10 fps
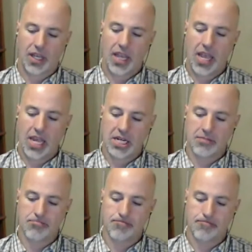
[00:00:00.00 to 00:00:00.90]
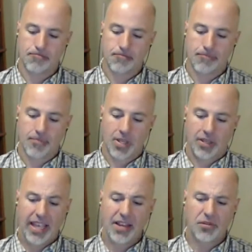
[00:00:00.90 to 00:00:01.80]
And
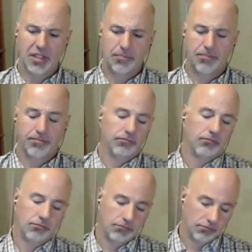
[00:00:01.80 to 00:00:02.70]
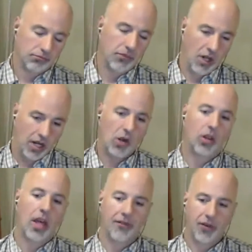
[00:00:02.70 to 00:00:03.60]
gastrics, I know a
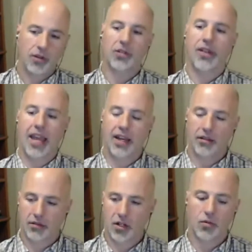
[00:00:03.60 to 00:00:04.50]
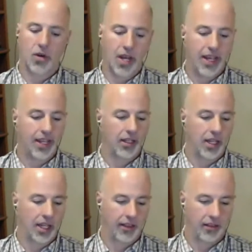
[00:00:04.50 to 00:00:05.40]
lot of folks who've had it, RNY,
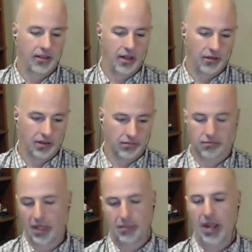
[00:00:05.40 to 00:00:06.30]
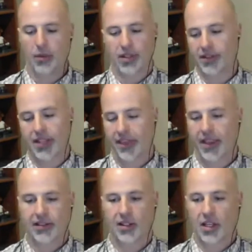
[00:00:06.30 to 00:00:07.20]
and they probably wouldn't say
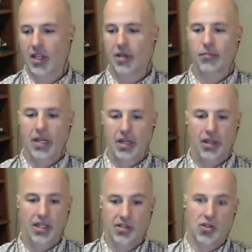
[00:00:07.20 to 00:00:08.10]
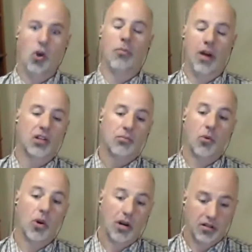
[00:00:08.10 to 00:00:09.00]
this, but it's so much
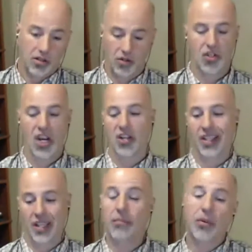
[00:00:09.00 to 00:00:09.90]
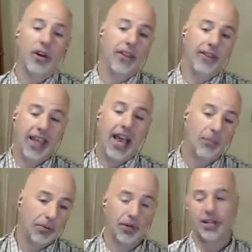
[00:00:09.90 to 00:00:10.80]
more. You're changing the input and the
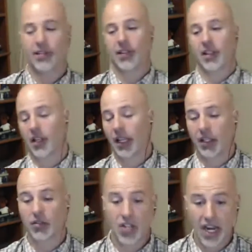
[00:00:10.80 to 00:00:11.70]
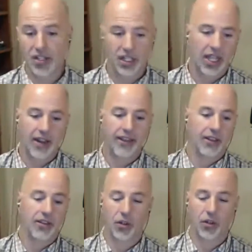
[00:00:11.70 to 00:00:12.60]
outputs, and then you're changing a lot of the
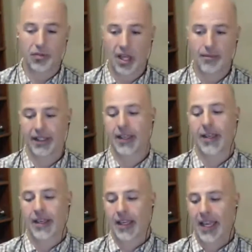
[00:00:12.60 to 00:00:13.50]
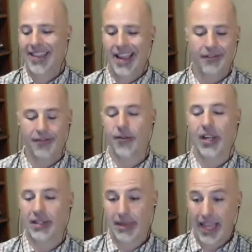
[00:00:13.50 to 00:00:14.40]
internal plumbing. And that
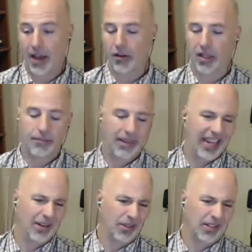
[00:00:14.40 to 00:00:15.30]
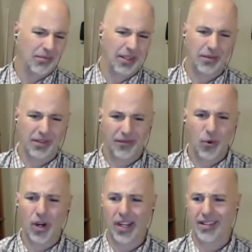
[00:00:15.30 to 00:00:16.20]
freaks me out. And the band was something that was
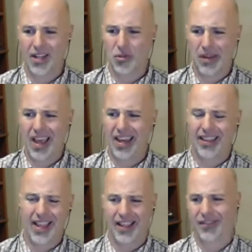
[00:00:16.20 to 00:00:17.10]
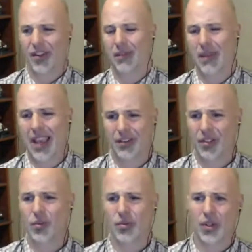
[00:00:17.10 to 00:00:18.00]
foreign inside your body. That freaked me out
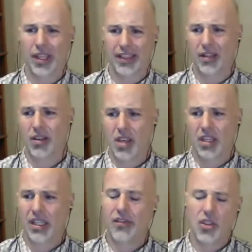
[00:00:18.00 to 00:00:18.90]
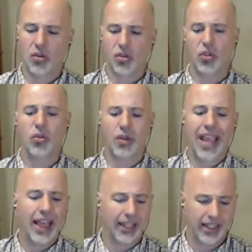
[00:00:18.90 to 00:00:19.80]
too. So I think given those two
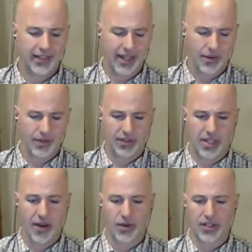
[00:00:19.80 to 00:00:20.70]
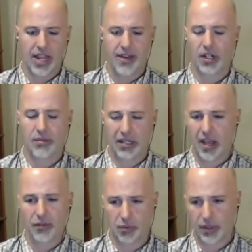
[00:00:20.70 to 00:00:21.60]
realities, I was never going to be
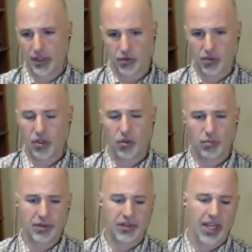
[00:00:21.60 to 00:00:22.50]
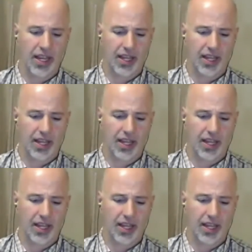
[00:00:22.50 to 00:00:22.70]
comfortable with those two per se.